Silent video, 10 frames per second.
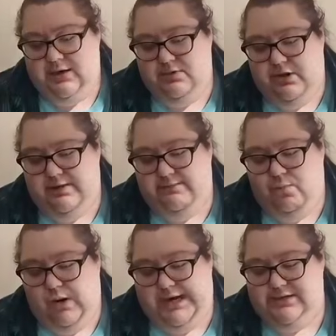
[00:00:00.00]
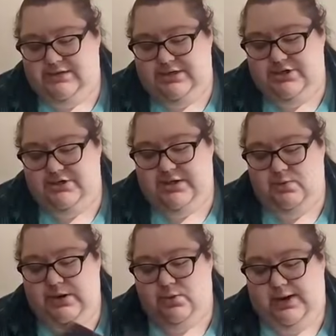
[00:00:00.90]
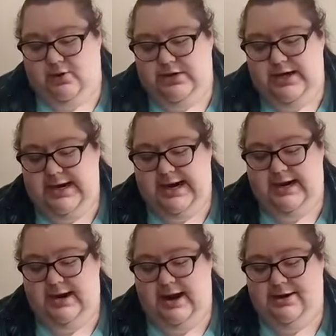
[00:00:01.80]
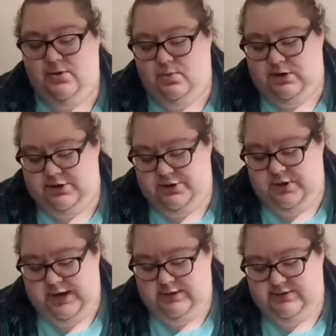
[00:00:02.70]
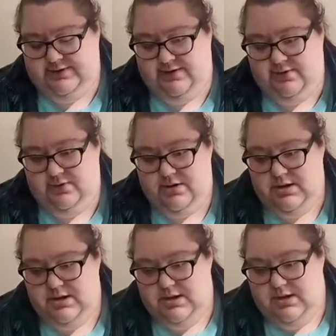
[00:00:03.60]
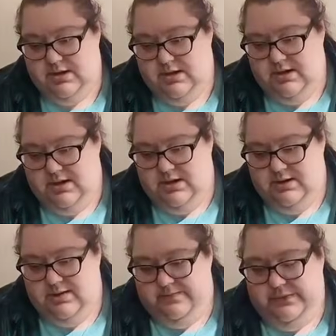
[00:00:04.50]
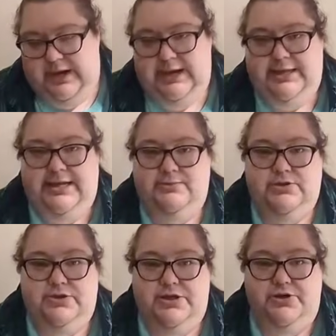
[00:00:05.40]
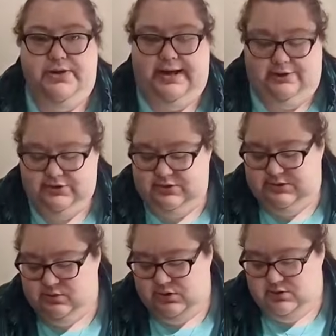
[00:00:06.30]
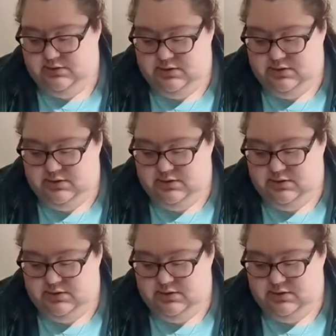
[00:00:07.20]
a lot of white stitches that went around it, and I don't want to do that, so I think I'm just going to do the house on this one.